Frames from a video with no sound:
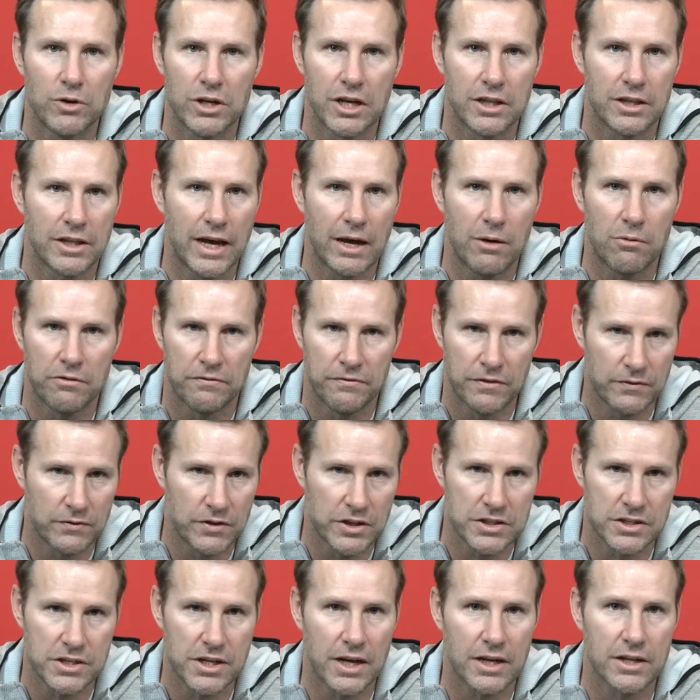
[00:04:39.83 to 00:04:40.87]
We get that with
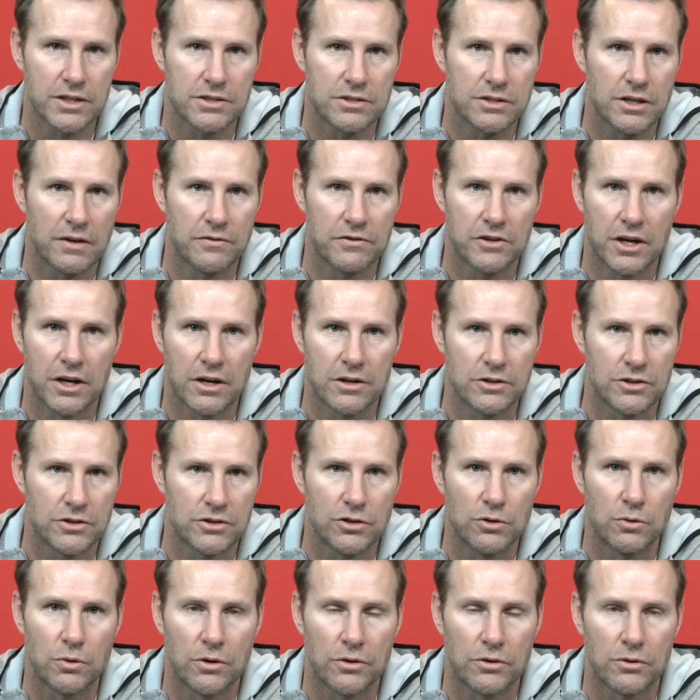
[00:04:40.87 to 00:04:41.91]
50 seconds left, cut it to
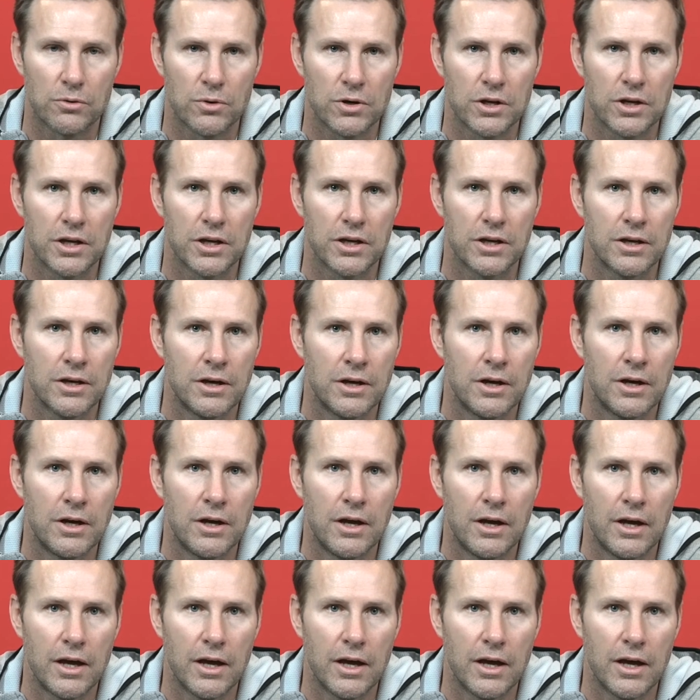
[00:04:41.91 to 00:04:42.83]
two or three,